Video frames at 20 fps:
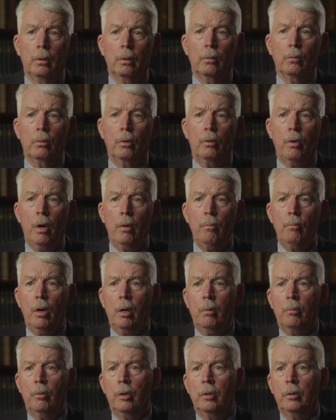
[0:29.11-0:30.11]
Well, crumb
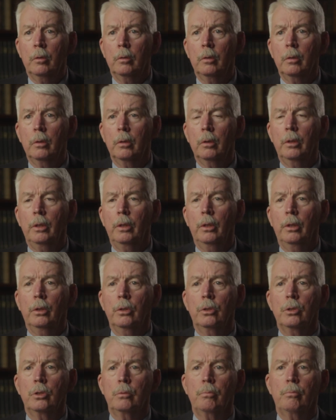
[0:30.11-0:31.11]
rubber
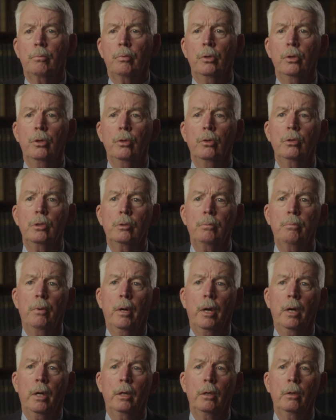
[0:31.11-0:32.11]
is produced
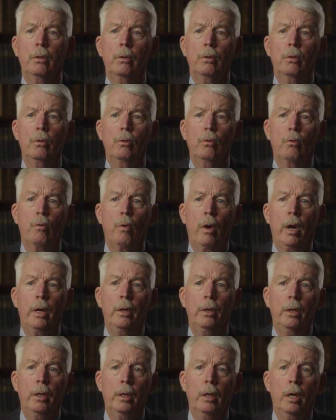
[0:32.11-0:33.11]
by
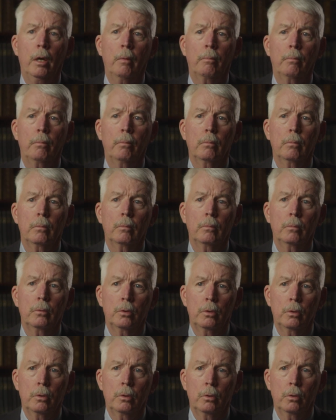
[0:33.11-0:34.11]
grinding up
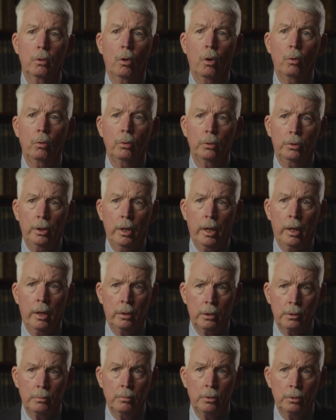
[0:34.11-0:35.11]
old
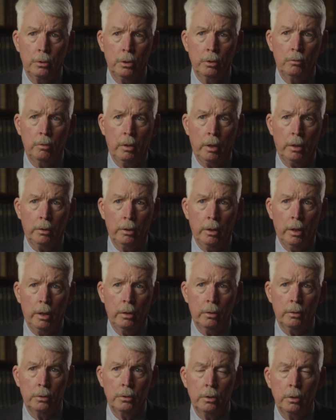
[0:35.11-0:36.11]
tires, mostly truck
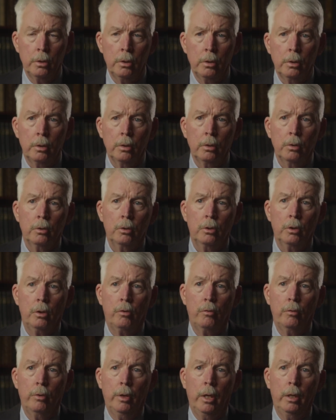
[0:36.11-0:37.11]
tires, to
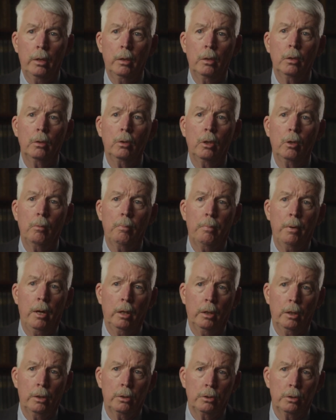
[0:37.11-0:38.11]
create little
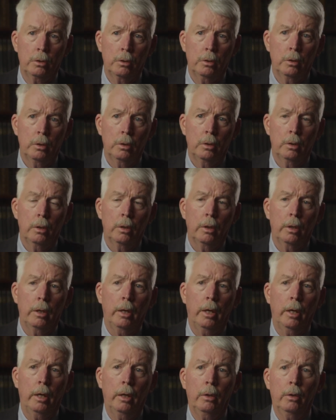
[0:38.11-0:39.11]
pellets.
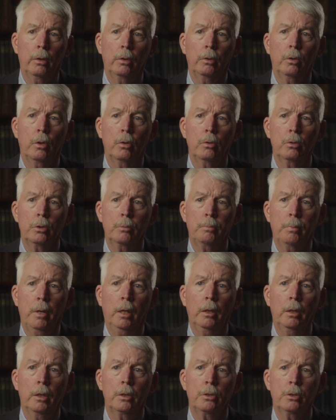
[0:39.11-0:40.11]
And those
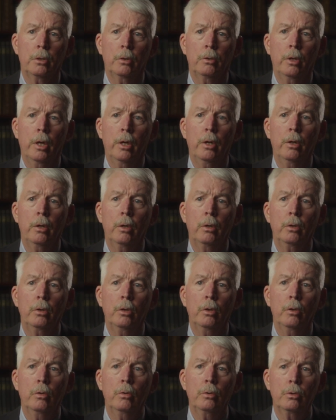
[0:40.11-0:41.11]
pellets are then
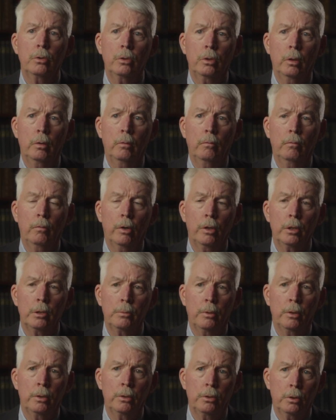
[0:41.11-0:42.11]
used in various
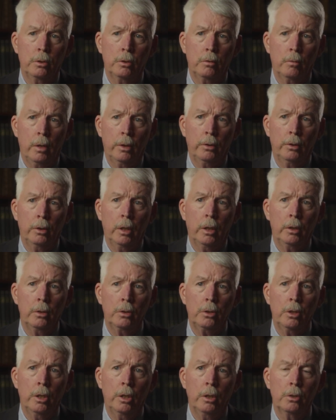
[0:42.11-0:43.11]
places around the United
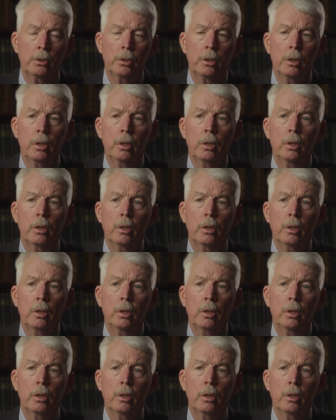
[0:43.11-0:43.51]
States